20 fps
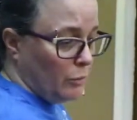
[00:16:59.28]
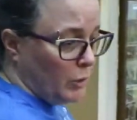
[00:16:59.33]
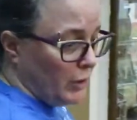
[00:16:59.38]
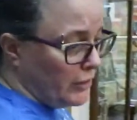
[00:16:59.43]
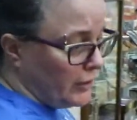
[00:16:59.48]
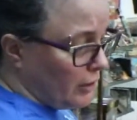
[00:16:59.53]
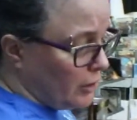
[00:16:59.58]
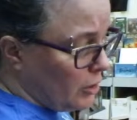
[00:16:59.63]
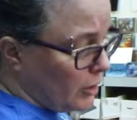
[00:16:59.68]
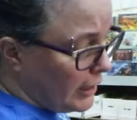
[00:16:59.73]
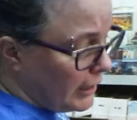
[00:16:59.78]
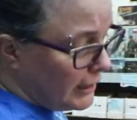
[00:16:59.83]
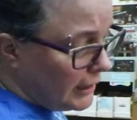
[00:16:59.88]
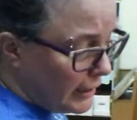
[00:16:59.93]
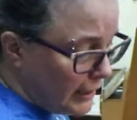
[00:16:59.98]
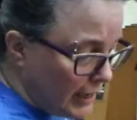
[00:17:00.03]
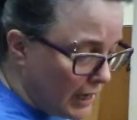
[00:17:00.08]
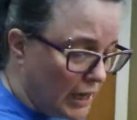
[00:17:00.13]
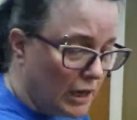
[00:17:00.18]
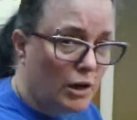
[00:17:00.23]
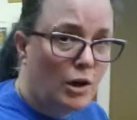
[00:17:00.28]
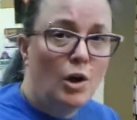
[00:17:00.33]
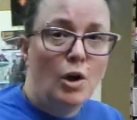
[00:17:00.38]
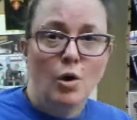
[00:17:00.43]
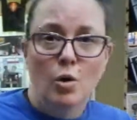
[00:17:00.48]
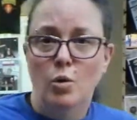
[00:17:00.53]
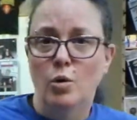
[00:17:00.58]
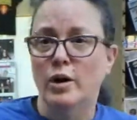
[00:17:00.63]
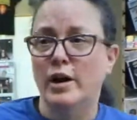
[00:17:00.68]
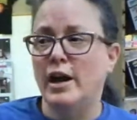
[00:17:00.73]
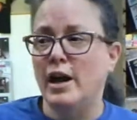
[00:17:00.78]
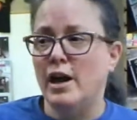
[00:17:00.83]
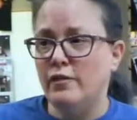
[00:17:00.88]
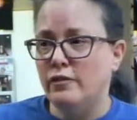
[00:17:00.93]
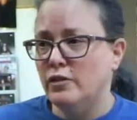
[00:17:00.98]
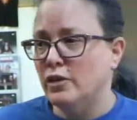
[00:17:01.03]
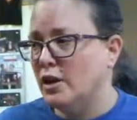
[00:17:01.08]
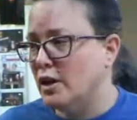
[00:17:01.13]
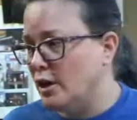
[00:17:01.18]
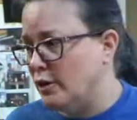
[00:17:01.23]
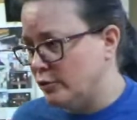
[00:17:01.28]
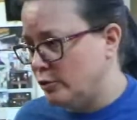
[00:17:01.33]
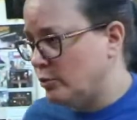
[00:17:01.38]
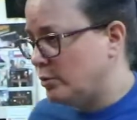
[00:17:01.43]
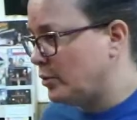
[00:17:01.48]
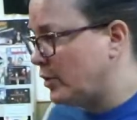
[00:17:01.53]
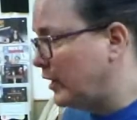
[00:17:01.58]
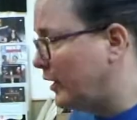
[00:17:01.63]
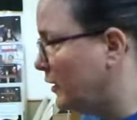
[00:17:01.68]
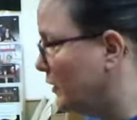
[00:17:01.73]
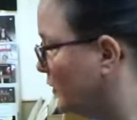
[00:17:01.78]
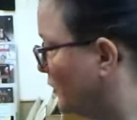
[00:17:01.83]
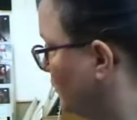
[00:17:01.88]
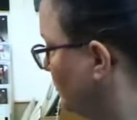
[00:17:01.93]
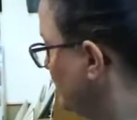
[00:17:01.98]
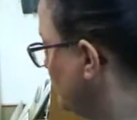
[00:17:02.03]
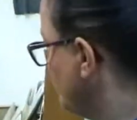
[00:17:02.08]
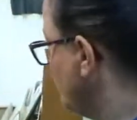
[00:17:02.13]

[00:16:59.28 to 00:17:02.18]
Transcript: what they're graded at or half the cover price.